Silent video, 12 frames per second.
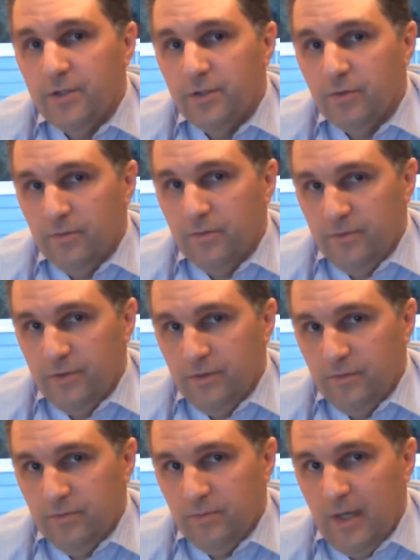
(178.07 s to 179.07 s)
So
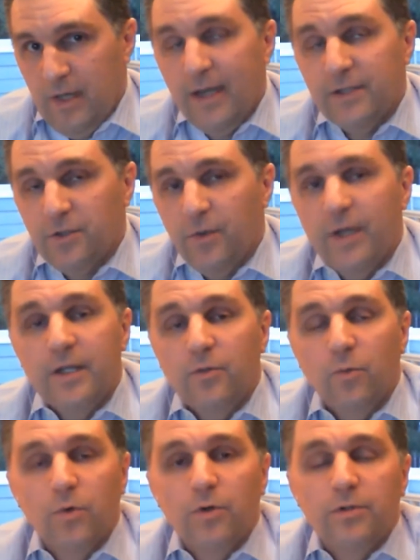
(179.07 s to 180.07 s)
highest grade in
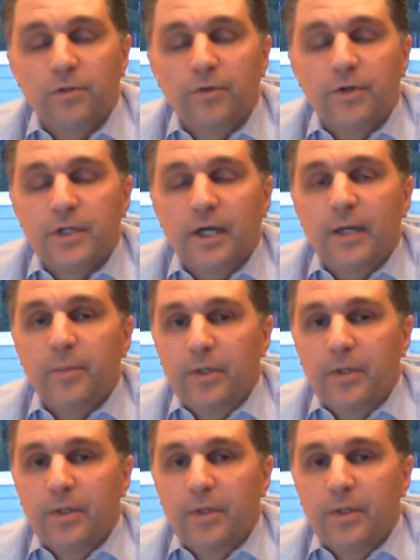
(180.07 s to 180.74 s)
the world of their type.